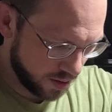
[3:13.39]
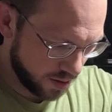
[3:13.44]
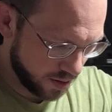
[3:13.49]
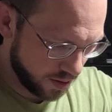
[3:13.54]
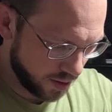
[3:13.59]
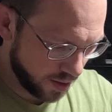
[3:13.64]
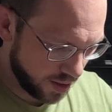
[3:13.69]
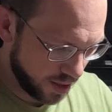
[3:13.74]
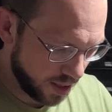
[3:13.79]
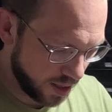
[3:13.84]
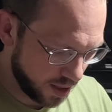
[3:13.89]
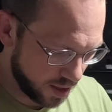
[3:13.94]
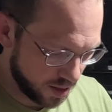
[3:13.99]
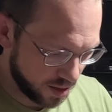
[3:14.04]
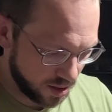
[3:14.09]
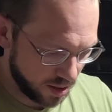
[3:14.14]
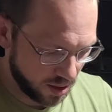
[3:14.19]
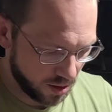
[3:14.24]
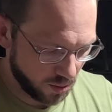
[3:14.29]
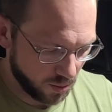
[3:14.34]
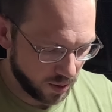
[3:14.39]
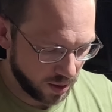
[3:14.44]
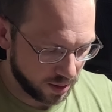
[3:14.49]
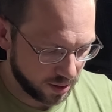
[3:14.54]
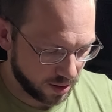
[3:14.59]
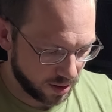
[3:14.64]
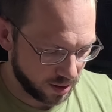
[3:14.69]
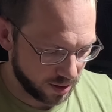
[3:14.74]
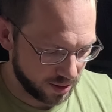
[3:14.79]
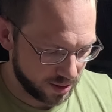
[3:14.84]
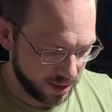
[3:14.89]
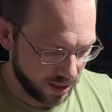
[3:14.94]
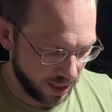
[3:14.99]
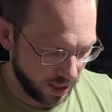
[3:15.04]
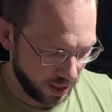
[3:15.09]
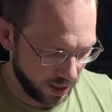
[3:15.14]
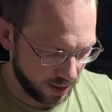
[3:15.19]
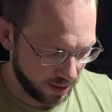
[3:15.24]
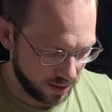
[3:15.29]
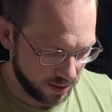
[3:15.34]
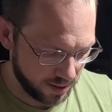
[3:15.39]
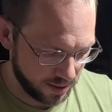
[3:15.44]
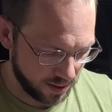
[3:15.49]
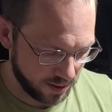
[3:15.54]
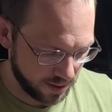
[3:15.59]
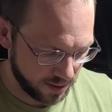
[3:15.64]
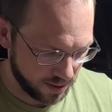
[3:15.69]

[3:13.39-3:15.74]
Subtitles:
So I think I just need to weld it on 10.